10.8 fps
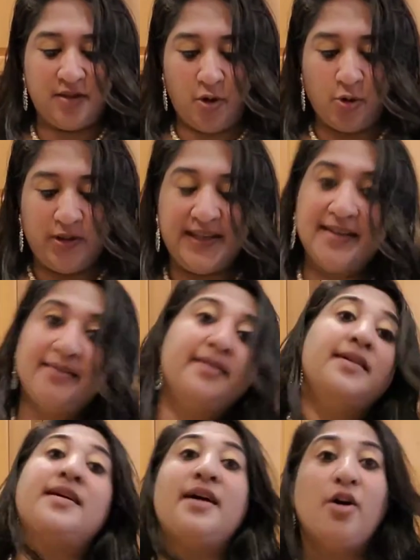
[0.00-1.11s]
onion,
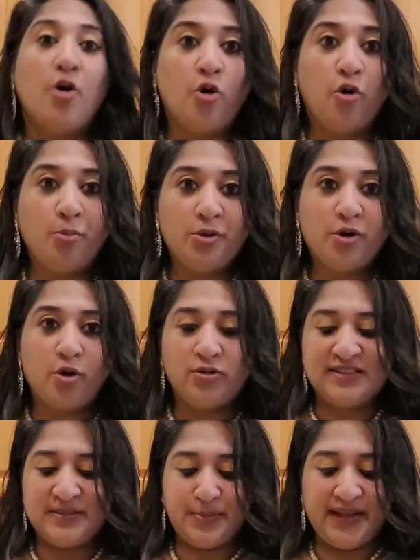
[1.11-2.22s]
homegrown
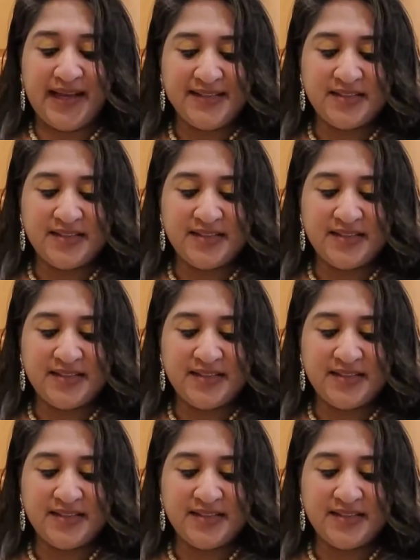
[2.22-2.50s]
spinach.